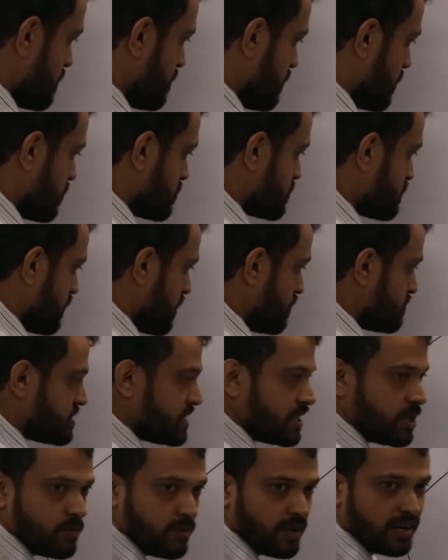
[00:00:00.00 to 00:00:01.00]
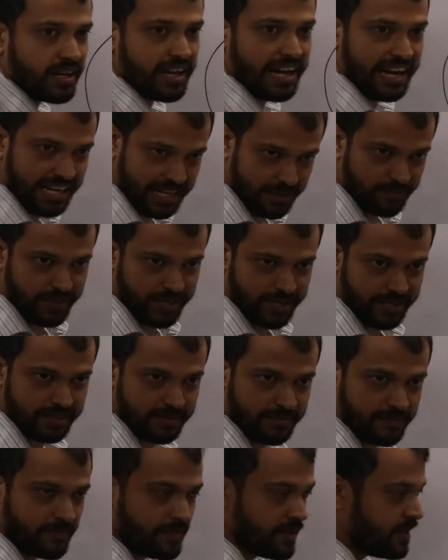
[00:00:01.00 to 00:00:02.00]
because pumps required ATP.
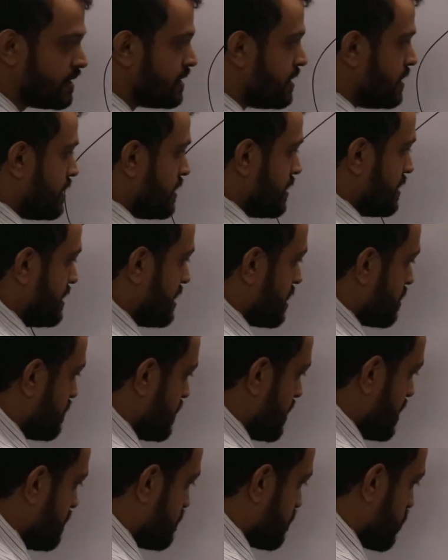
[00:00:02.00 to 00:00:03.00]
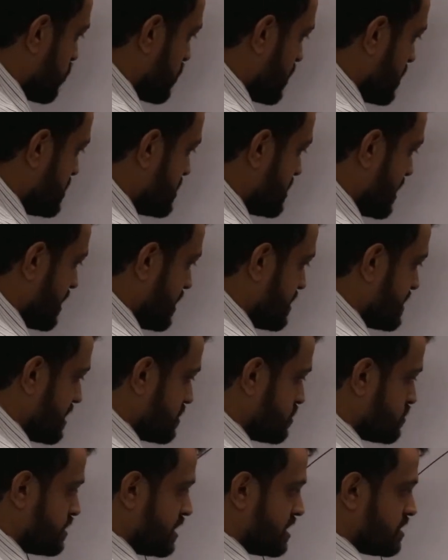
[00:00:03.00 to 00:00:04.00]
There are many protein channels
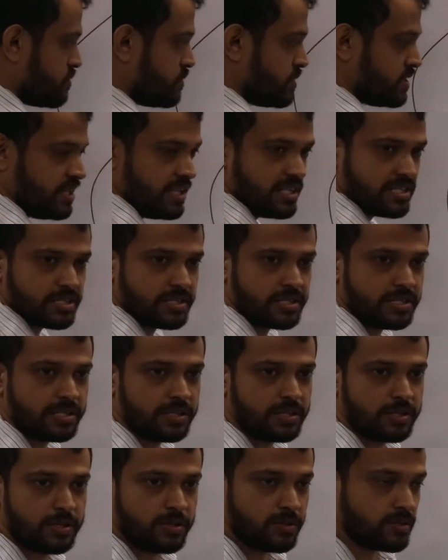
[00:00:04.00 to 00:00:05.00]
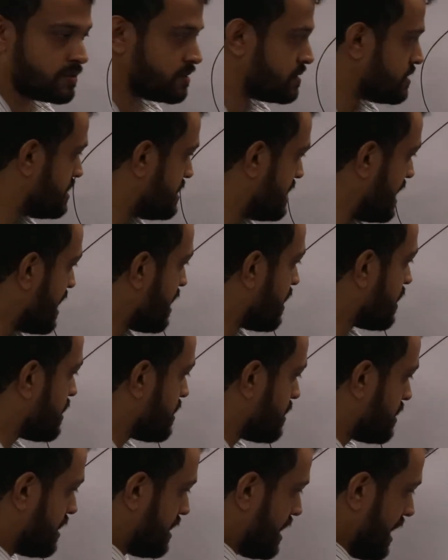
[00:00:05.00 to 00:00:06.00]
associated with this. They
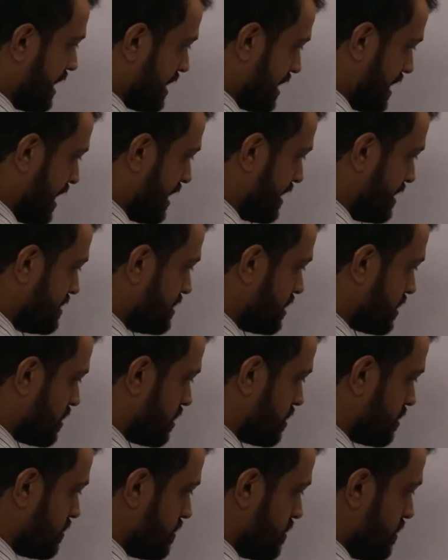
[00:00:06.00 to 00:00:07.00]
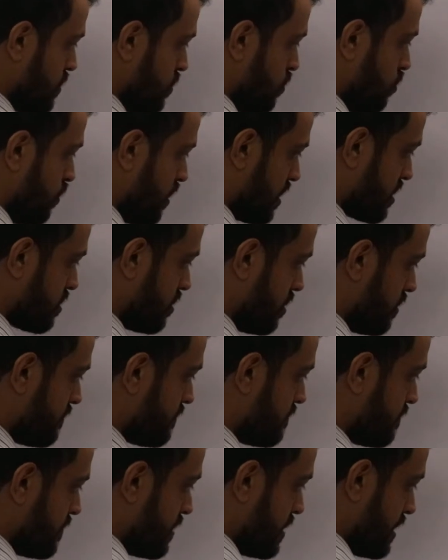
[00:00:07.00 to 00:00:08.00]
carry the work
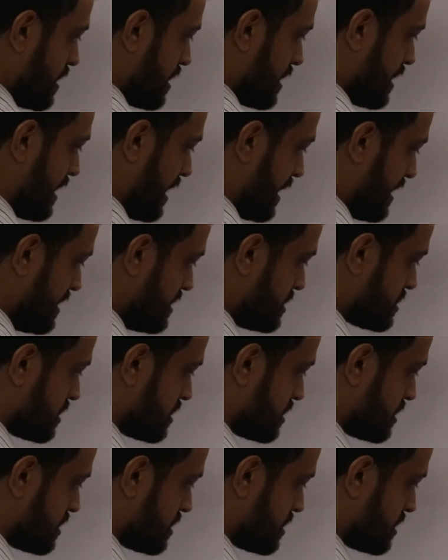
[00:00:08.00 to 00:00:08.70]
of carrying